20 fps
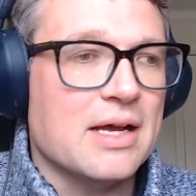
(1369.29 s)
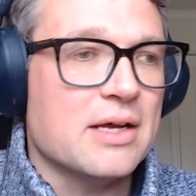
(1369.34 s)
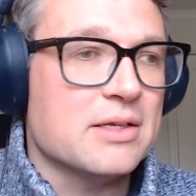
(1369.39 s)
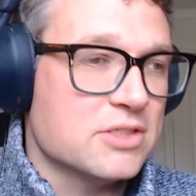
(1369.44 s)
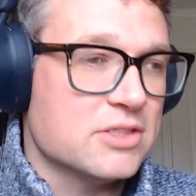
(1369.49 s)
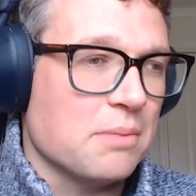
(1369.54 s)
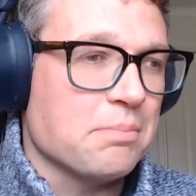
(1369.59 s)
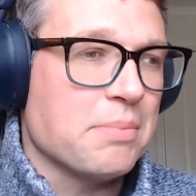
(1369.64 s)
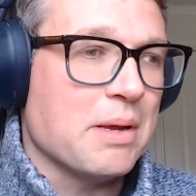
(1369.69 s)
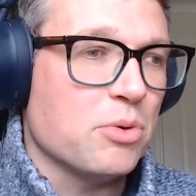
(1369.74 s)

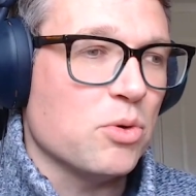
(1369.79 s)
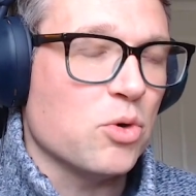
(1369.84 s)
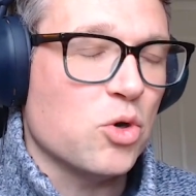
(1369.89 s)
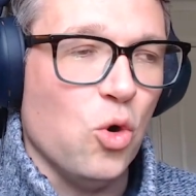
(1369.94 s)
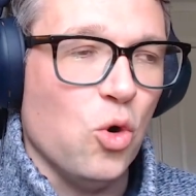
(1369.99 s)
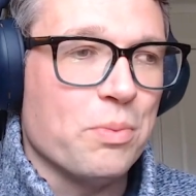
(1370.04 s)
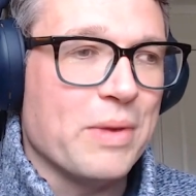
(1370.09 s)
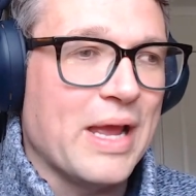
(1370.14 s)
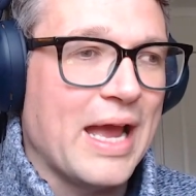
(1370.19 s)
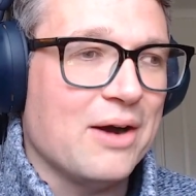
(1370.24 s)
Some people
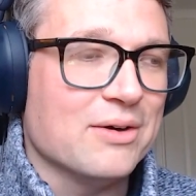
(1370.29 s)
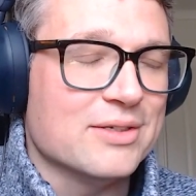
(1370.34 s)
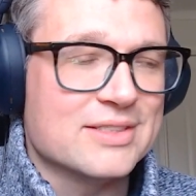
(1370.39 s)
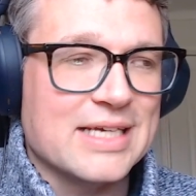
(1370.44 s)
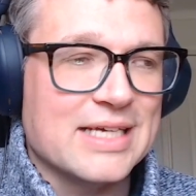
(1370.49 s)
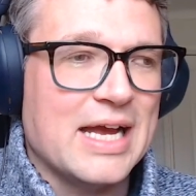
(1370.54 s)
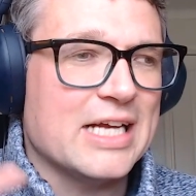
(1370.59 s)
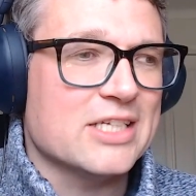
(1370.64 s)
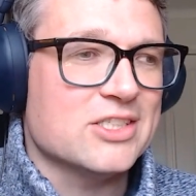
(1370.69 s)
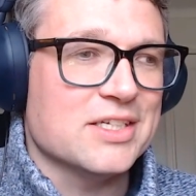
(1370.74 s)
call me out and
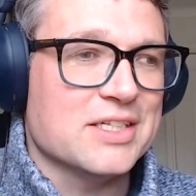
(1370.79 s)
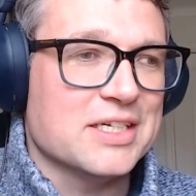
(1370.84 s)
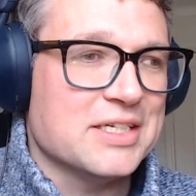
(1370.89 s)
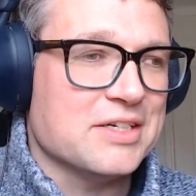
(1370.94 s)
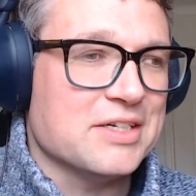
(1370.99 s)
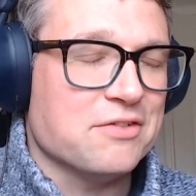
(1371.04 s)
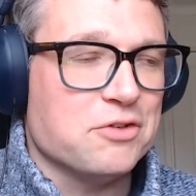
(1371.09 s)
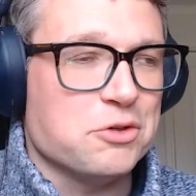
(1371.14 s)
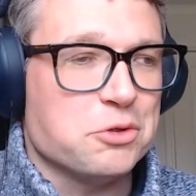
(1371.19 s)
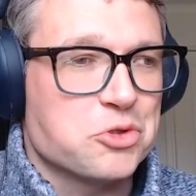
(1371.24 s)
say actually they
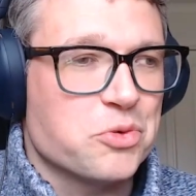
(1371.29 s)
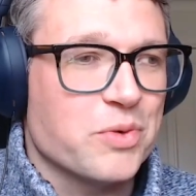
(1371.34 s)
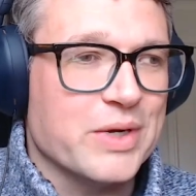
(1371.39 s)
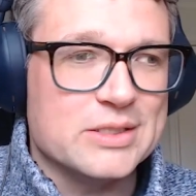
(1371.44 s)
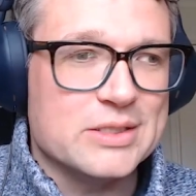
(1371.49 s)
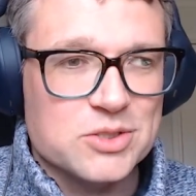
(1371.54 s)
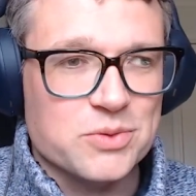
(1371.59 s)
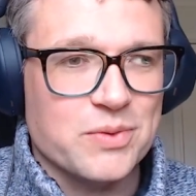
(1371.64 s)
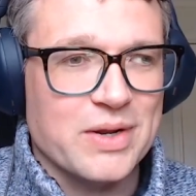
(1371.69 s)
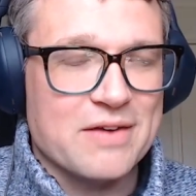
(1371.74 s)
did a few
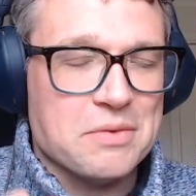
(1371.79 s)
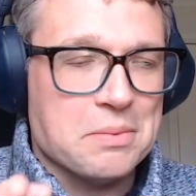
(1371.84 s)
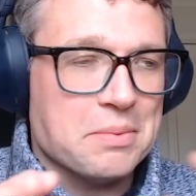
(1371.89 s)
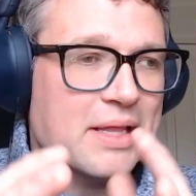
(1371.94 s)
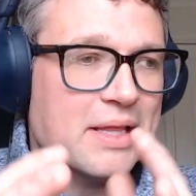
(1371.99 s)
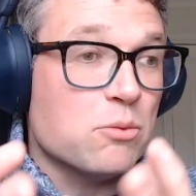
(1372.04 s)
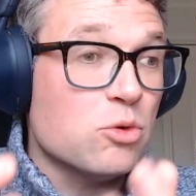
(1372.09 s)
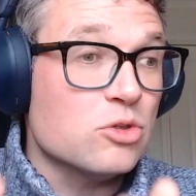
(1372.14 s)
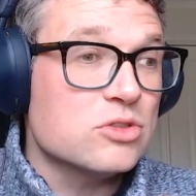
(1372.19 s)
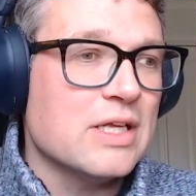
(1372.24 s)
tweets or whatever,
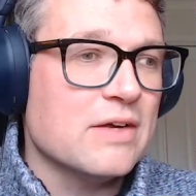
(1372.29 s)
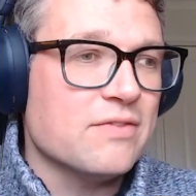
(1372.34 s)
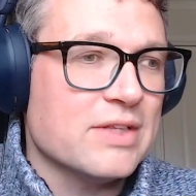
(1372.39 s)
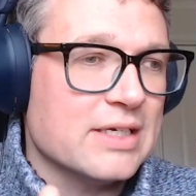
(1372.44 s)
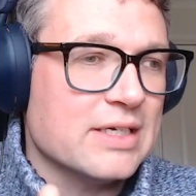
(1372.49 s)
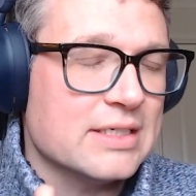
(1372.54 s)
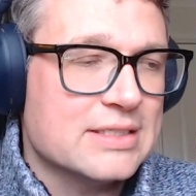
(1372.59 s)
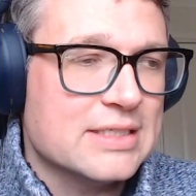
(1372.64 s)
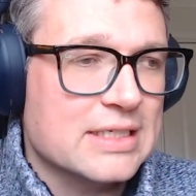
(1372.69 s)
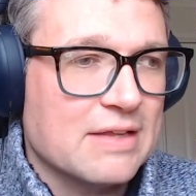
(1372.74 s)
but it was
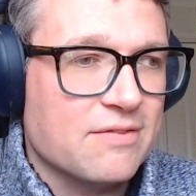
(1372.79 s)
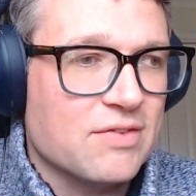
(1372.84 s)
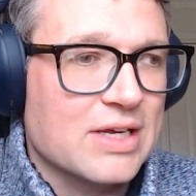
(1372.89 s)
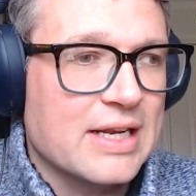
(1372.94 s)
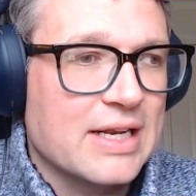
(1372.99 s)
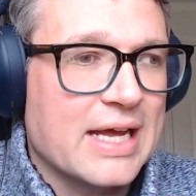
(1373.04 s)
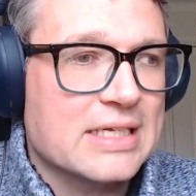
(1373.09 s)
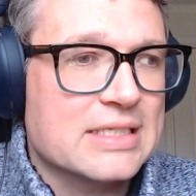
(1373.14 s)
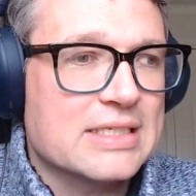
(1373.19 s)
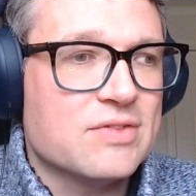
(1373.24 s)
nothing of
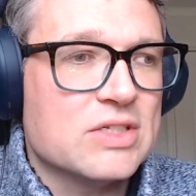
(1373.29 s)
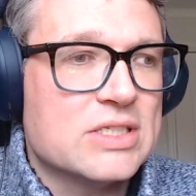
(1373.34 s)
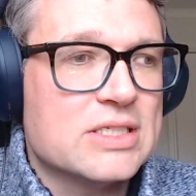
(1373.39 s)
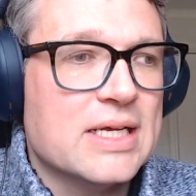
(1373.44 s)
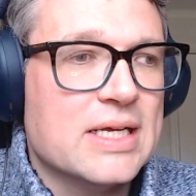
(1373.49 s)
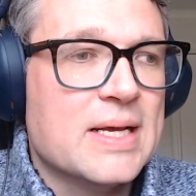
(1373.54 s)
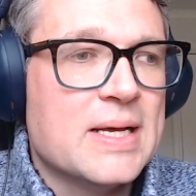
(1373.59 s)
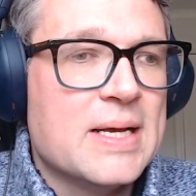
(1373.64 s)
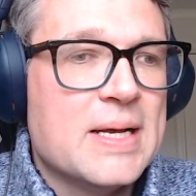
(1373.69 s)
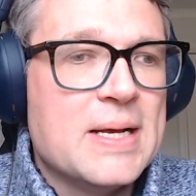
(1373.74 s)
significant
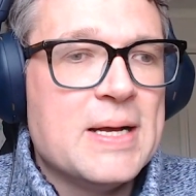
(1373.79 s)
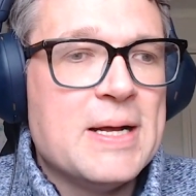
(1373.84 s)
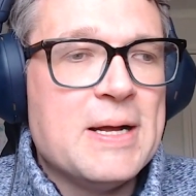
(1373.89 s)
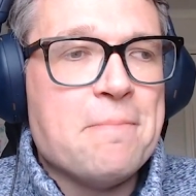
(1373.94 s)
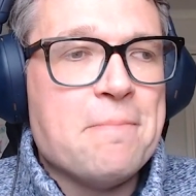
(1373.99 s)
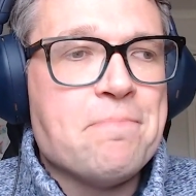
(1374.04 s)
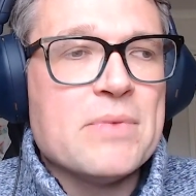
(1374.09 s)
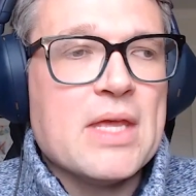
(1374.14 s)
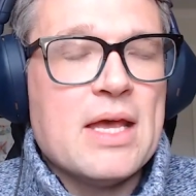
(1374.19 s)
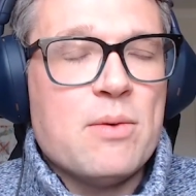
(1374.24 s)
activity.
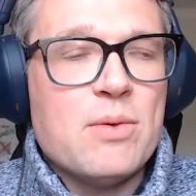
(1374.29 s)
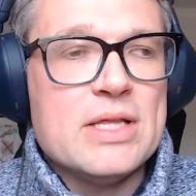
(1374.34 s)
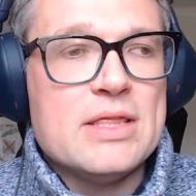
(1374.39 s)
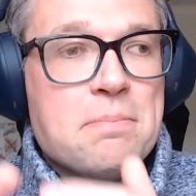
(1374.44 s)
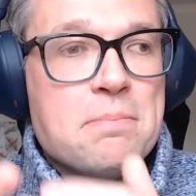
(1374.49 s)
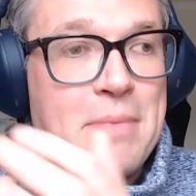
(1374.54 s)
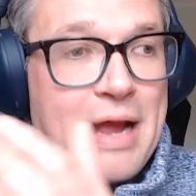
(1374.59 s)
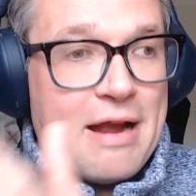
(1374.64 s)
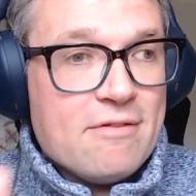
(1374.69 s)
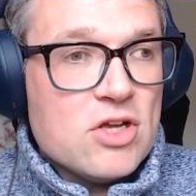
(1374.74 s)
When
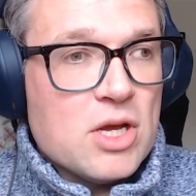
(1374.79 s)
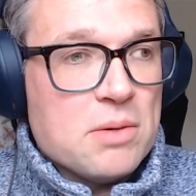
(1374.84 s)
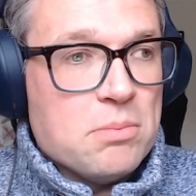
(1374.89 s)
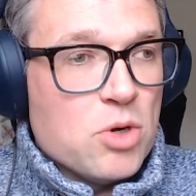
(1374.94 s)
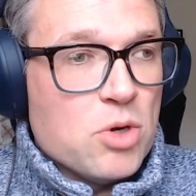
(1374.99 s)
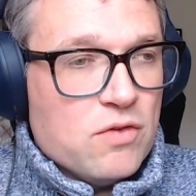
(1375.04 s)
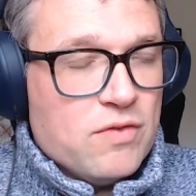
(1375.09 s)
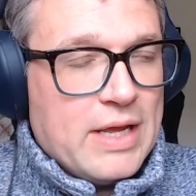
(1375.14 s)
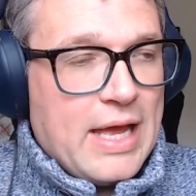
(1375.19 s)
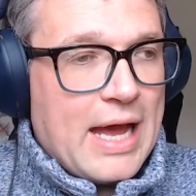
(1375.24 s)
the Mario
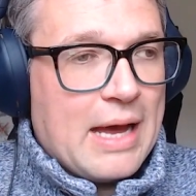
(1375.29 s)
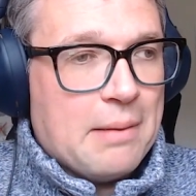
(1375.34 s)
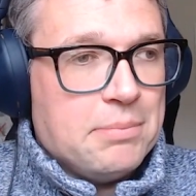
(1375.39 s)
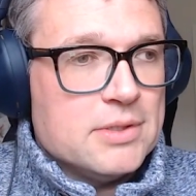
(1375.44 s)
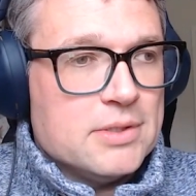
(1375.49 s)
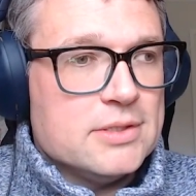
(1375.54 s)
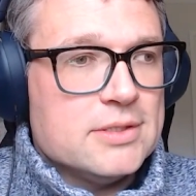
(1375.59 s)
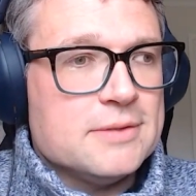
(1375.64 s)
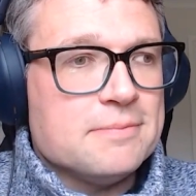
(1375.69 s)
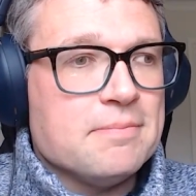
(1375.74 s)
movie
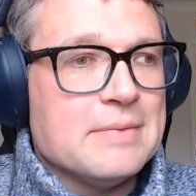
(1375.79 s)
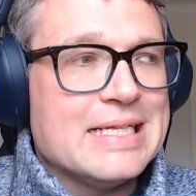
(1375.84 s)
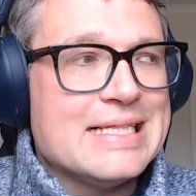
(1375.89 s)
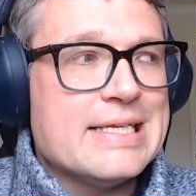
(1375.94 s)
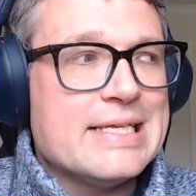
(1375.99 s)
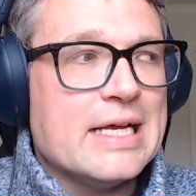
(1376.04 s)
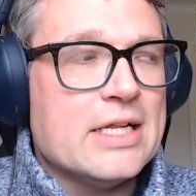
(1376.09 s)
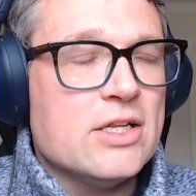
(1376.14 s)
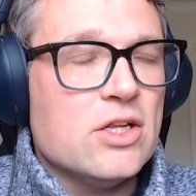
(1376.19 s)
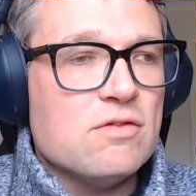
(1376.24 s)
happened,
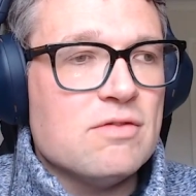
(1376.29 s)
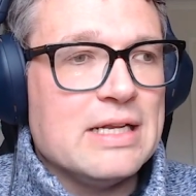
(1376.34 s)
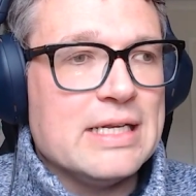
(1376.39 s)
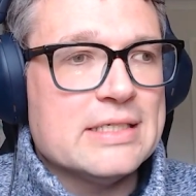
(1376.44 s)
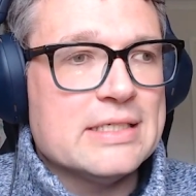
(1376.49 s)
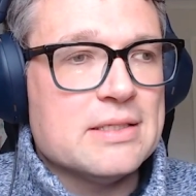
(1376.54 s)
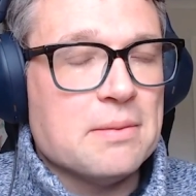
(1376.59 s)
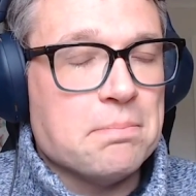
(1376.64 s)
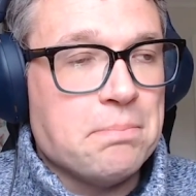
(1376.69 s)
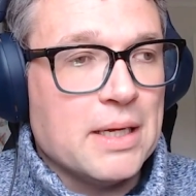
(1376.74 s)
Nintendo
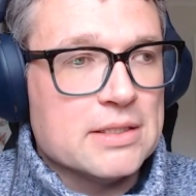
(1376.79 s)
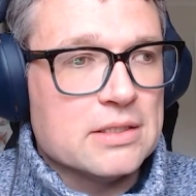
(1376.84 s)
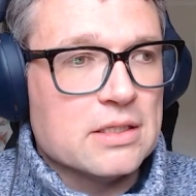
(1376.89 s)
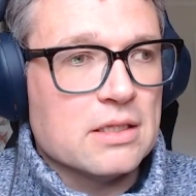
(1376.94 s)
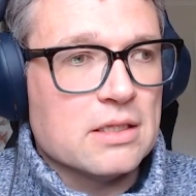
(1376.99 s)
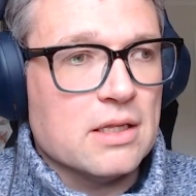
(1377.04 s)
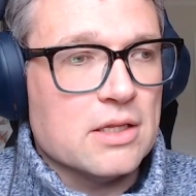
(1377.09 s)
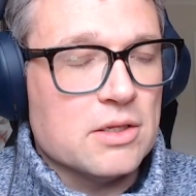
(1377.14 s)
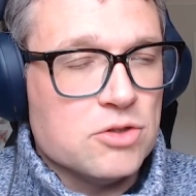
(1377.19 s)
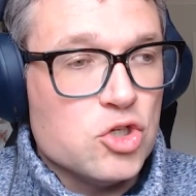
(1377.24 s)
released
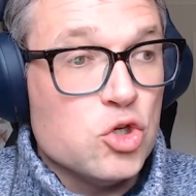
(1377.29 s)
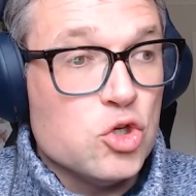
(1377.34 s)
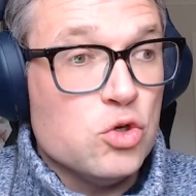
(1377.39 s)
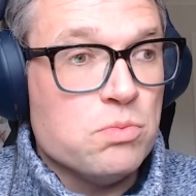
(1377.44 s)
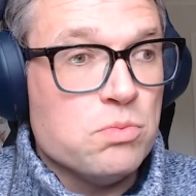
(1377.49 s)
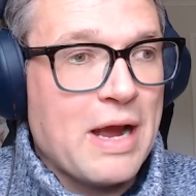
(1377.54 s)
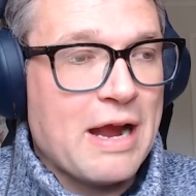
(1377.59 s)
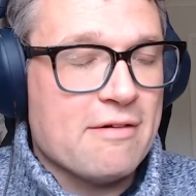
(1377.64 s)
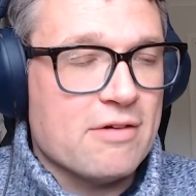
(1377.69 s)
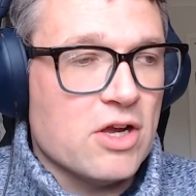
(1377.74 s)
a
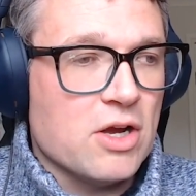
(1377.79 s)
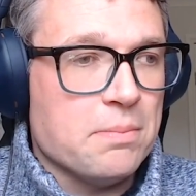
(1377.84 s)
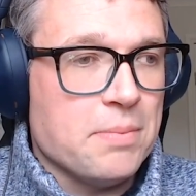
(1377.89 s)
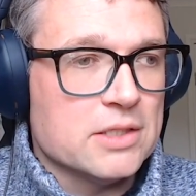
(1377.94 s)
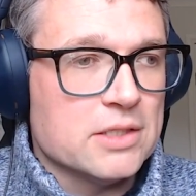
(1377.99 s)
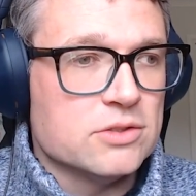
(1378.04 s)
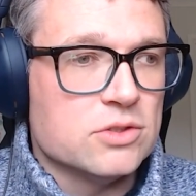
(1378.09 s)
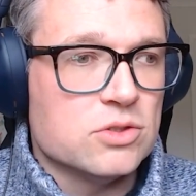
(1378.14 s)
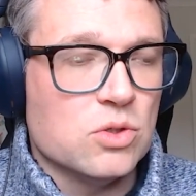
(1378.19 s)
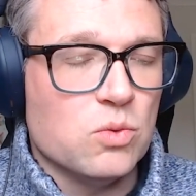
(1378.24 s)
new Mario
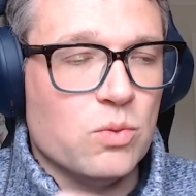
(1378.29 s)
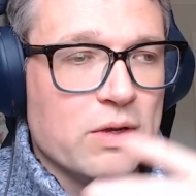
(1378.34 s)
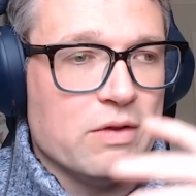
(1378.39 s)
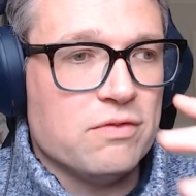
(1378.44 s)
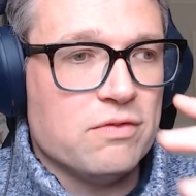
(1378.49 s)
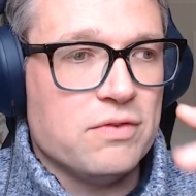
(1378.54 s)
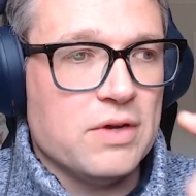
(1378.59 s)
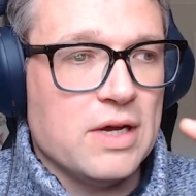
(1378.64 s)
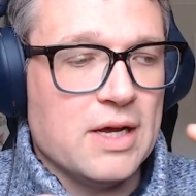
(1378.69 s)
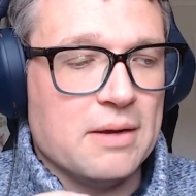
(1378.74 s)
bundle
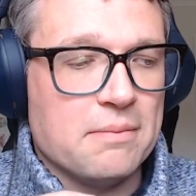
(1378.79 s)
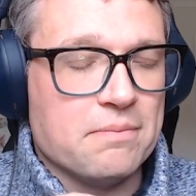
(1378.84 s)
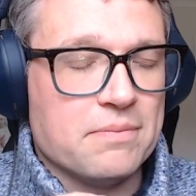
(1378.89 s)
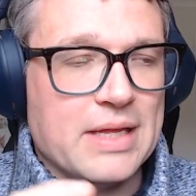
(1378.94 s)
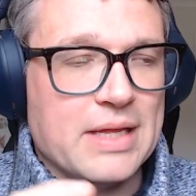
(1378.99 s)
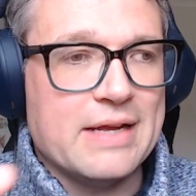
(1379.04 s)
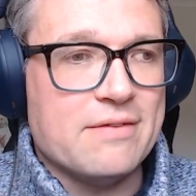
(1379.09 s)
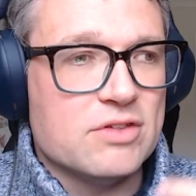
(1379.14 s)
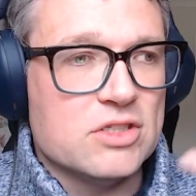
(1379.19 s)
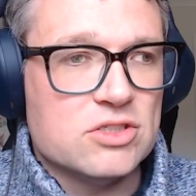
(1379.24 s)
with.
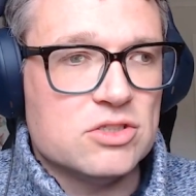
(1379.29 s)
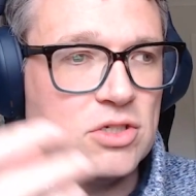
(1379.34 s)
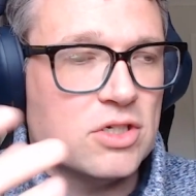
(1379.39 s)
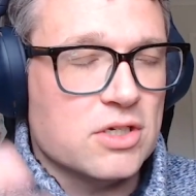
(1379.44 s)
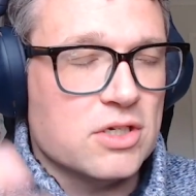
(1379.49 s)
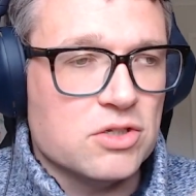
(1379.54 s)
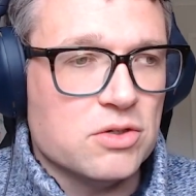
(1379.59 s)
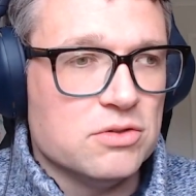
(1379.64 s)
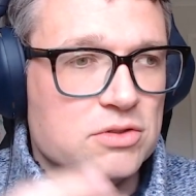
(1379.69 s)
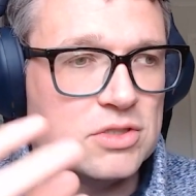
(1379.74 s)
They even
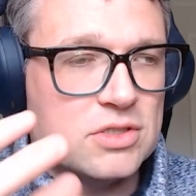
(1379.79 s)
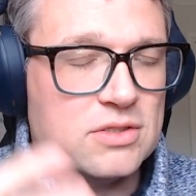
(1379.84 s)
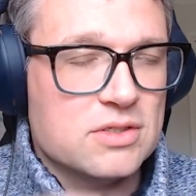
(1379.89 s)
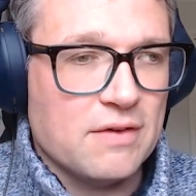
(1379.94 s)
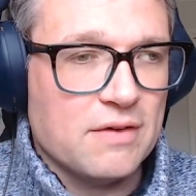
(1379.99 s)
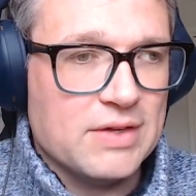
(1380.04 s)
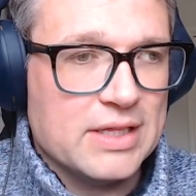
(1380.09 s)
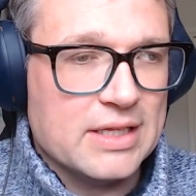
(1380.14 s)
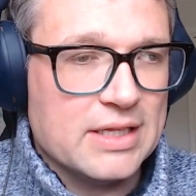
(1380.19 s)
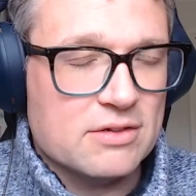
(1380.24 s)
did a new,
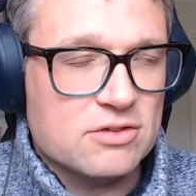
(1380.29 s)
I think, a